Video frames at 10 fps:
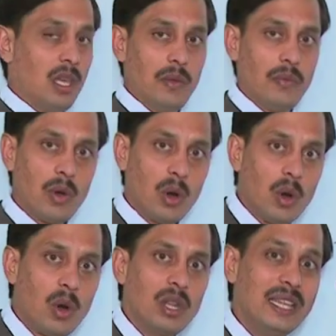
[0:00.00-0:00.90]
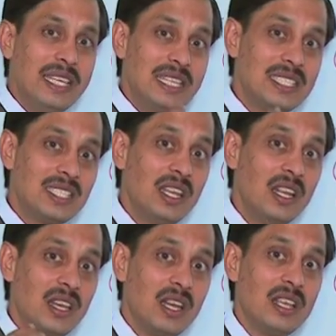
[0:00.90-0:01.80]
If all these
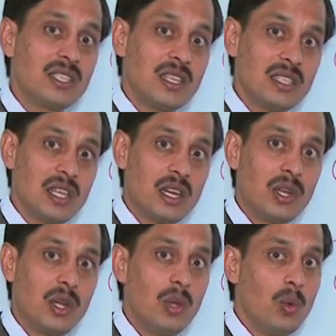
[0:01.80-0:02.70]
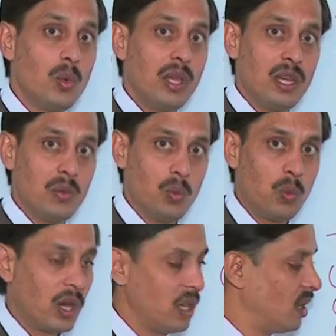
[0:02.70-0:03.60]
three relations are true in
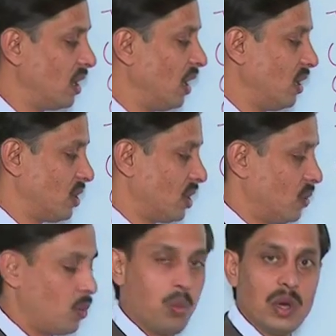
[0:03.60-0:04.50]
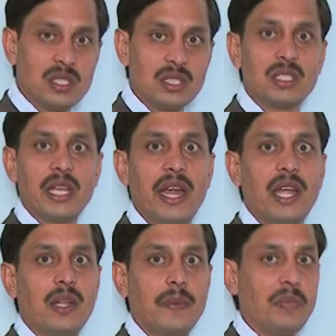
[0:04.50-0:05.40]
one relation, one
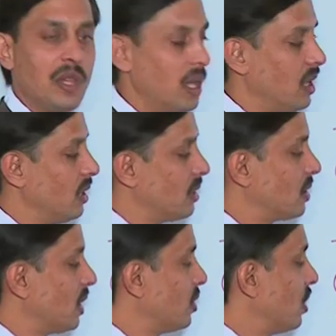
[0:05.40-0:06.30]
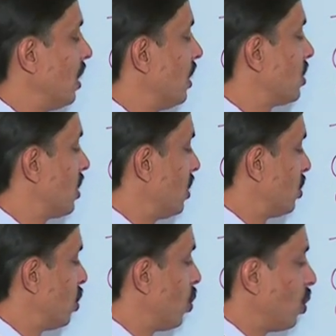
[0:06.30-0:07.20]
set, such relation
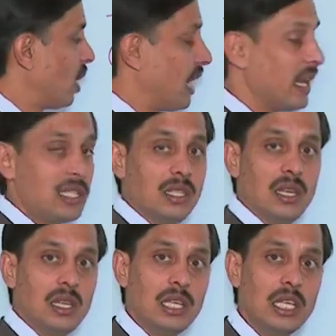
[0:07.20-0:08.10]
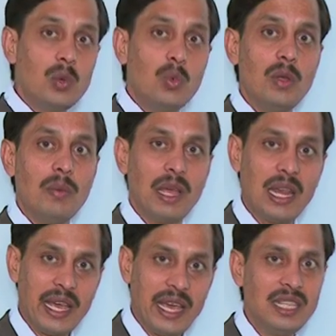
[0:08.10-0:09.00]
is known as the
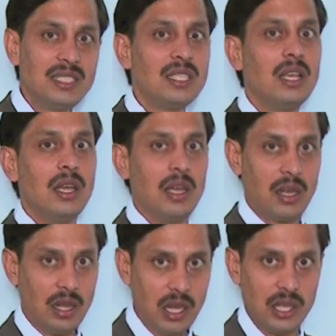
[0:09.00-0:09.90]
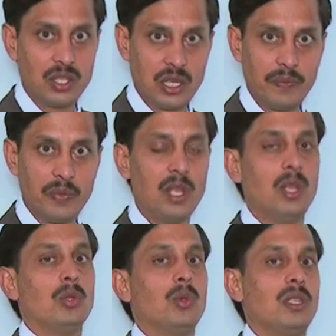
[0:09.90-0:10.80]
equivalence relation.
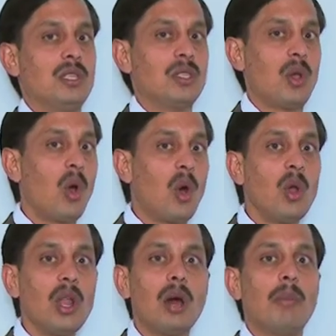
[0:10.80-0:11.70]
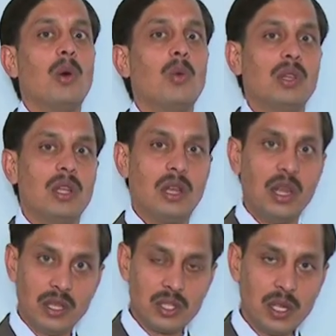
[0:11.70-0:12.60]
So, this is all about the
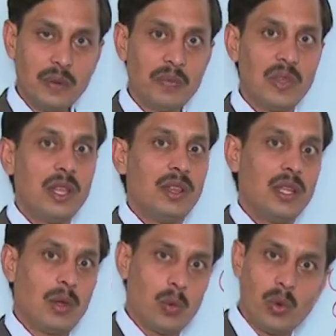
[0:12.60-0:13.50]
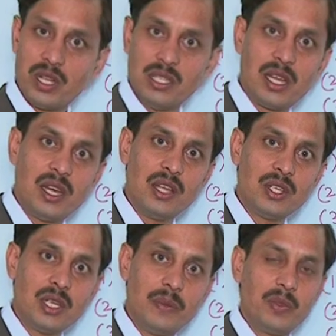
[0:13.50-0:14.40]
relation, that what is the
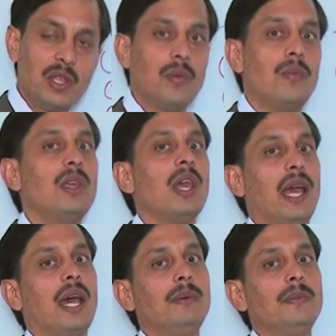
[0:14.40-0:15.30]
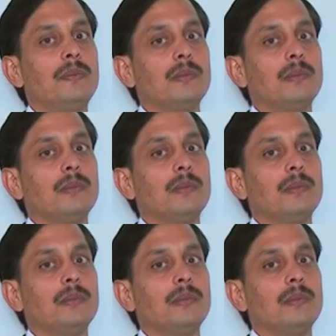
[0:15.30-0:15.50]
relation? If we have